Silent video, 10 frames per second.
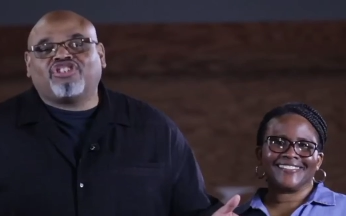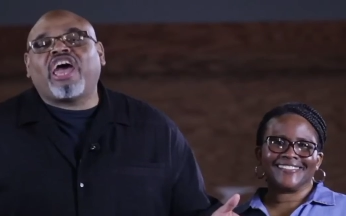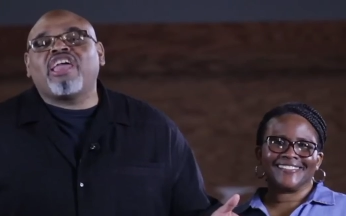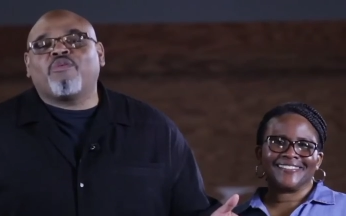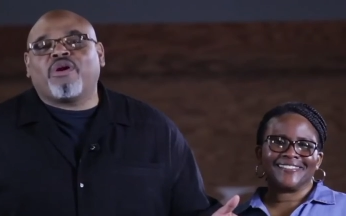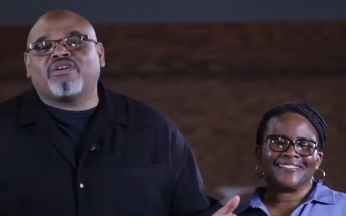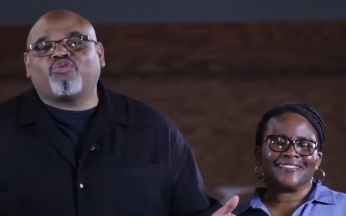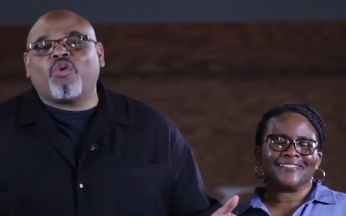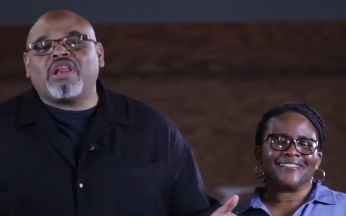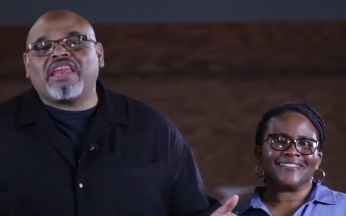Speaker 1: January
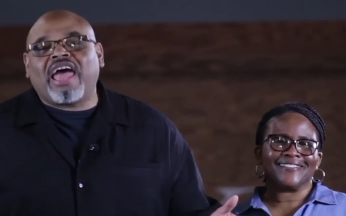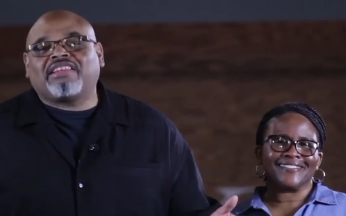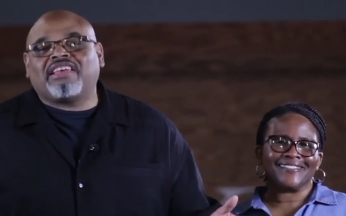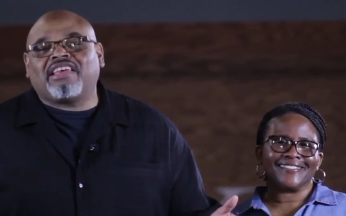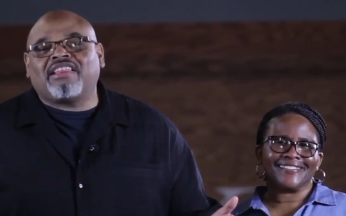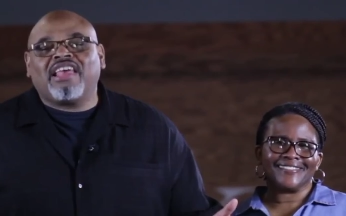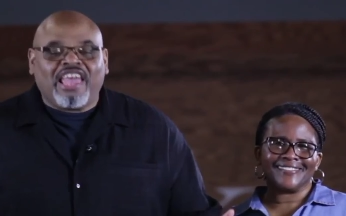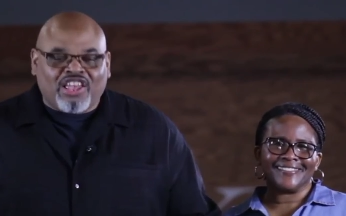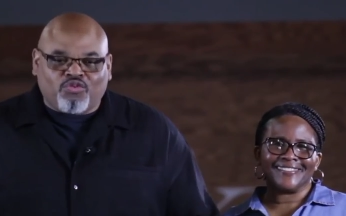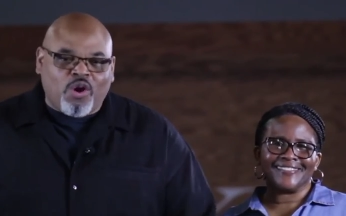2019
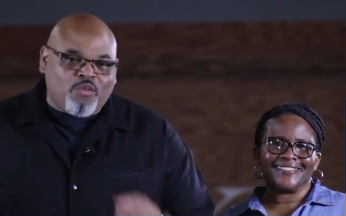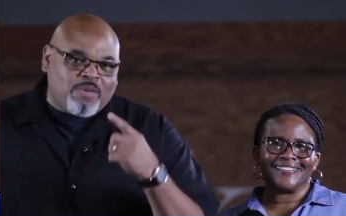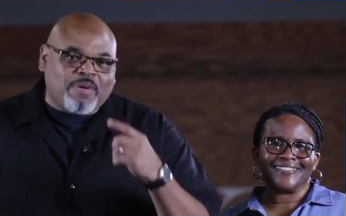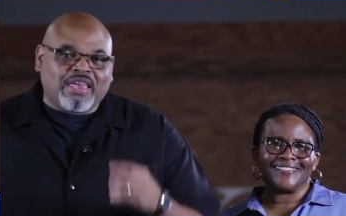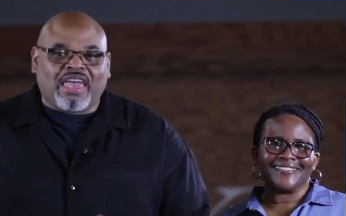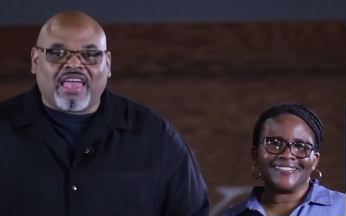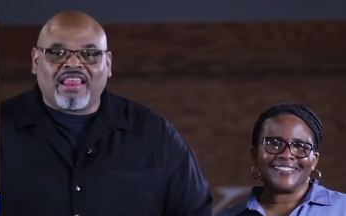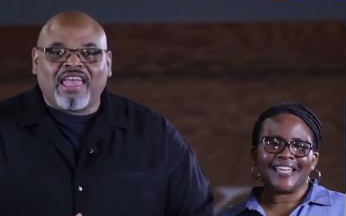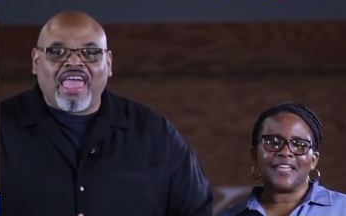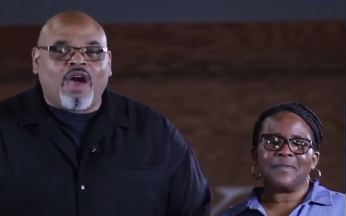is when we
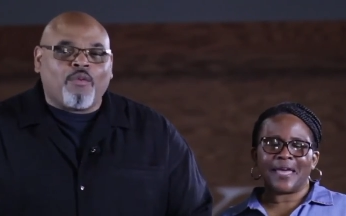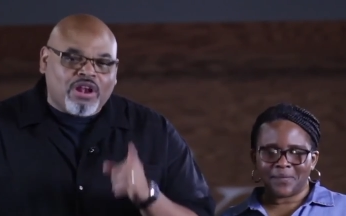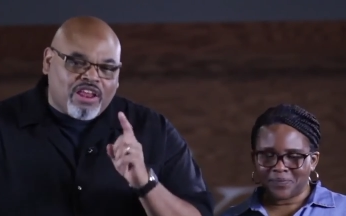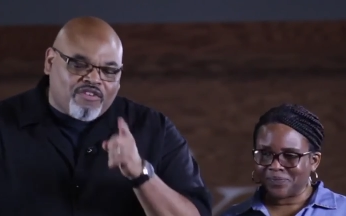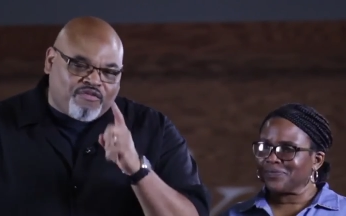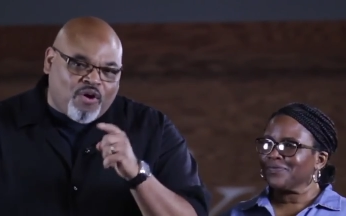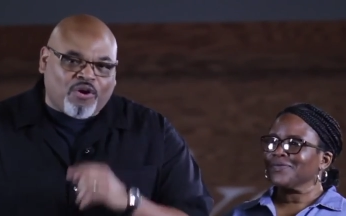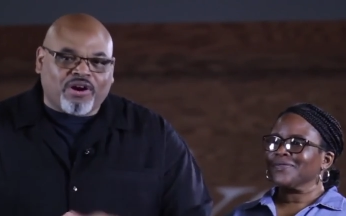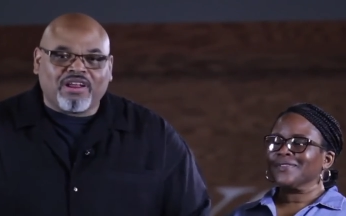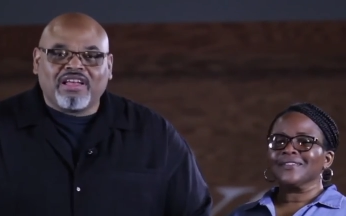begin, and we look
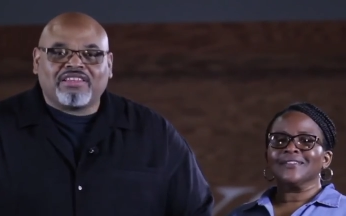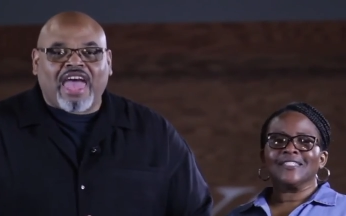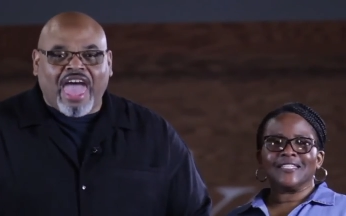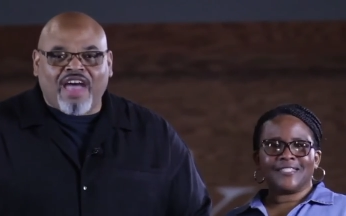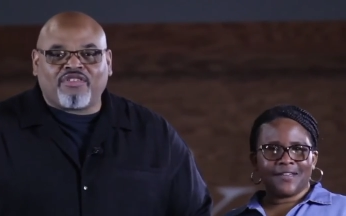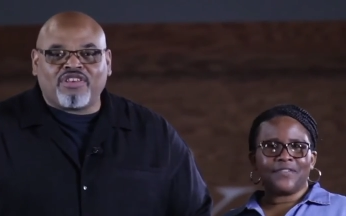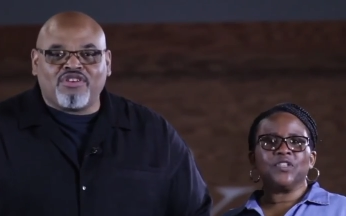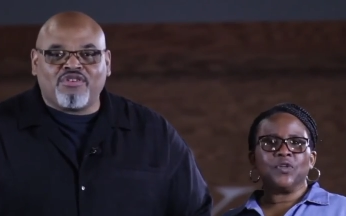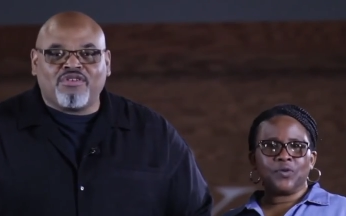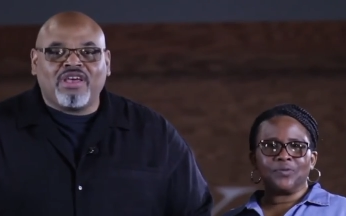forward to having
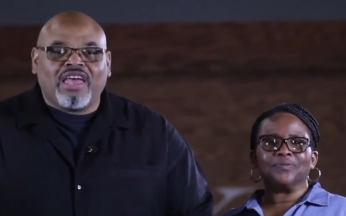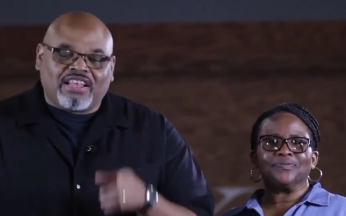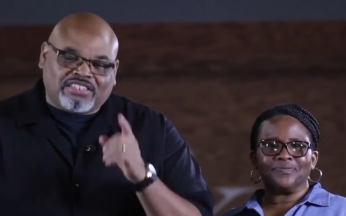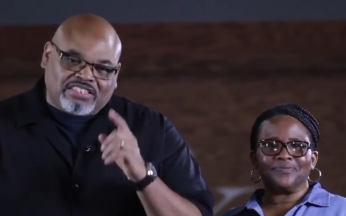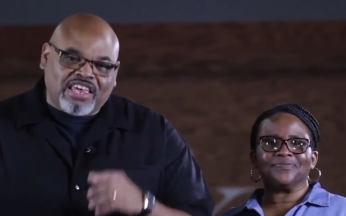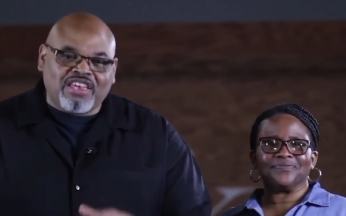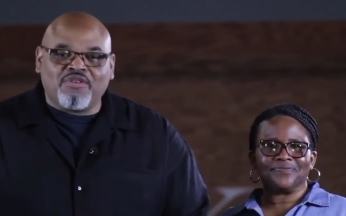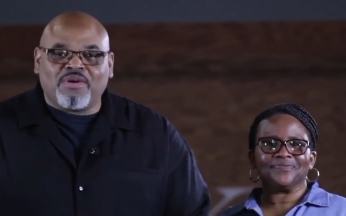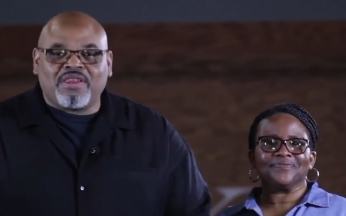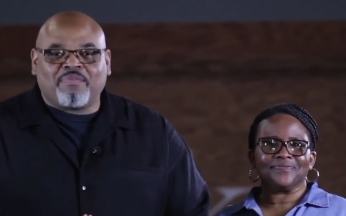you and seeing
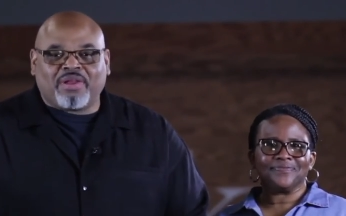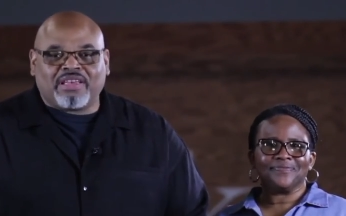you in the